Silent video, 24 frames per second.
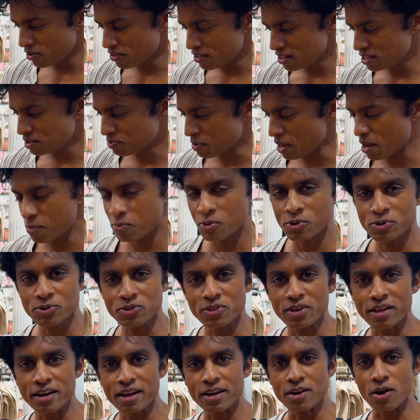of these papers
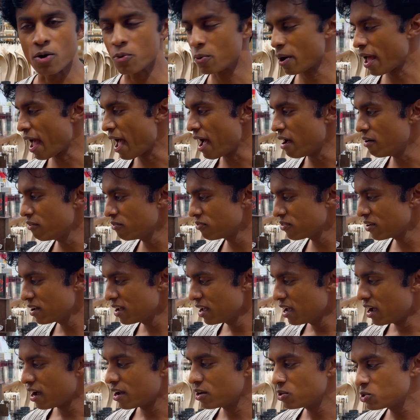that I don't have,
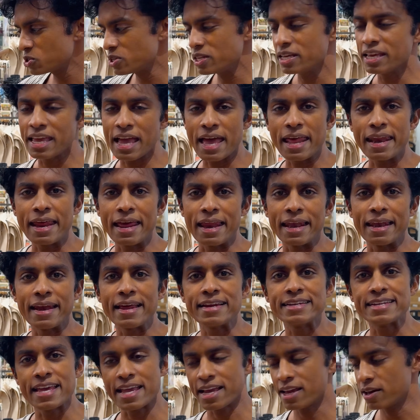I usually get it and I
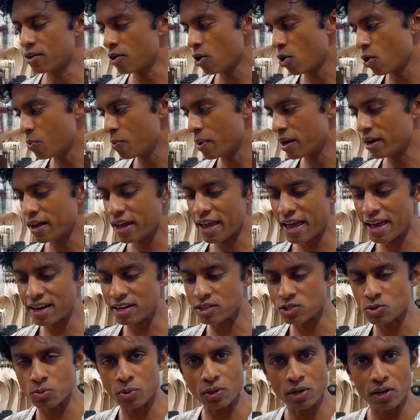take it home and I add
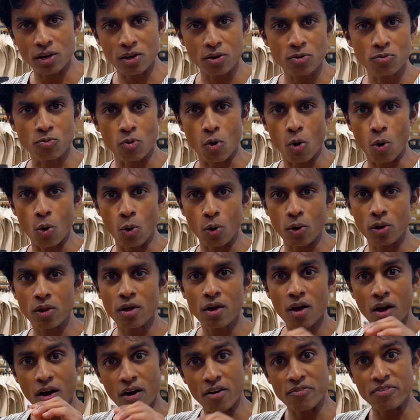it to a little roll
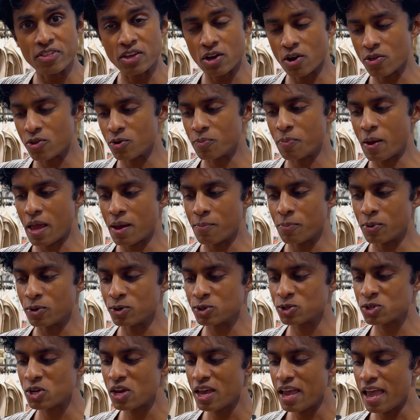of the other
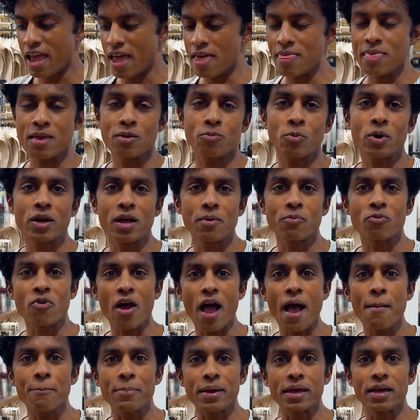papers. And then when I'm
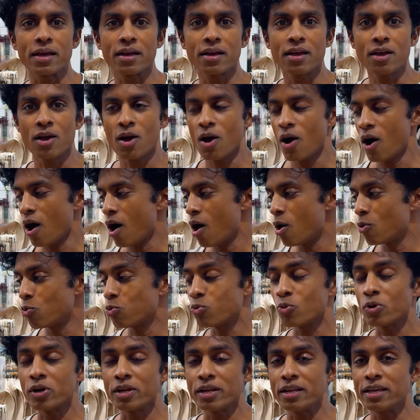wrapping
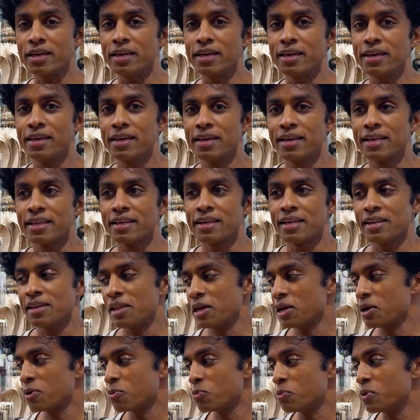a
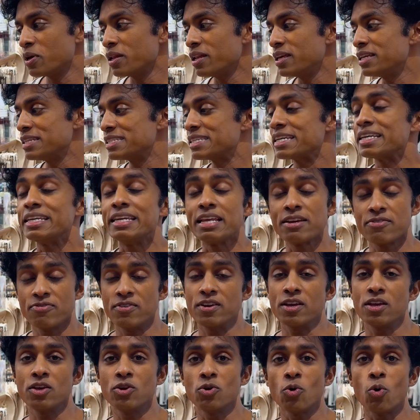really
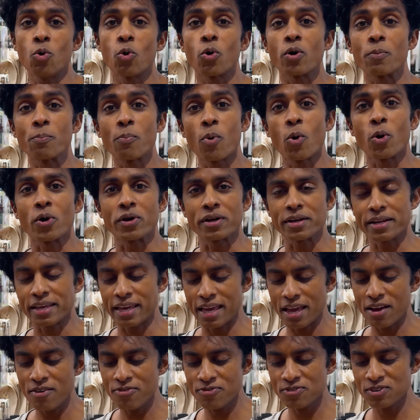significant or important
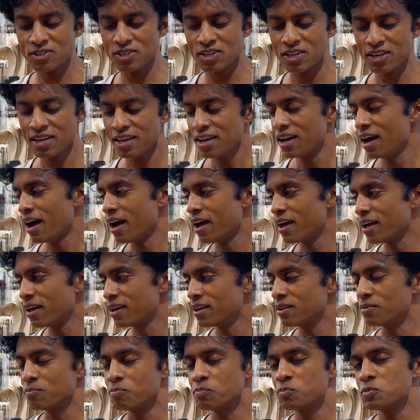gift,
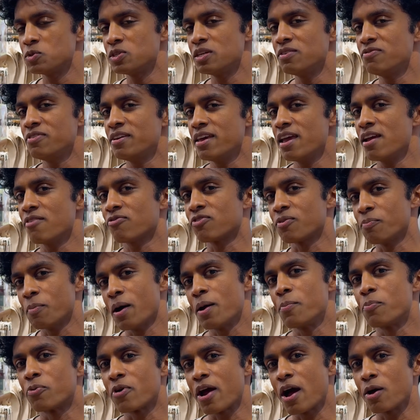I deviate from
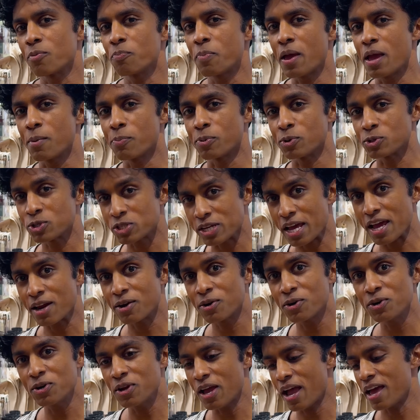my brown paper
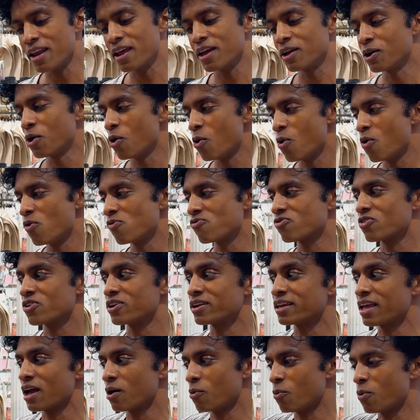standard and I go over
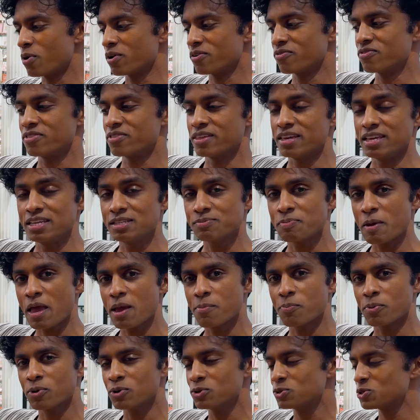and get one of these
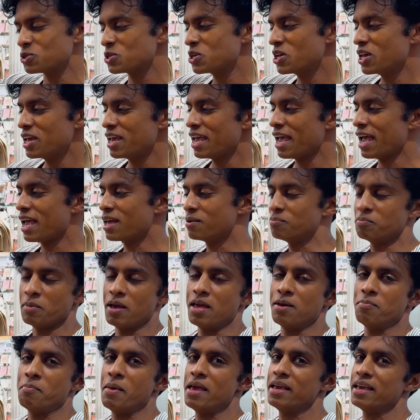papers and
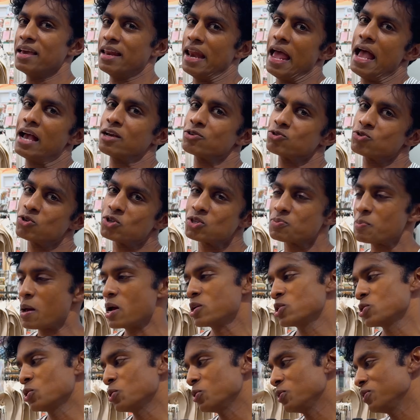make it extra
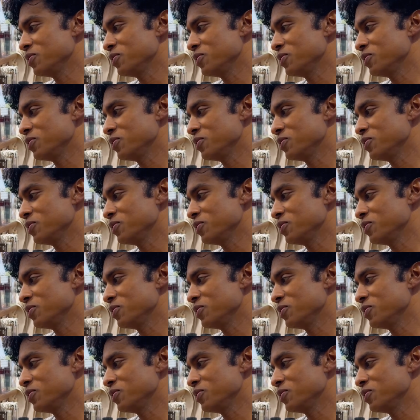special.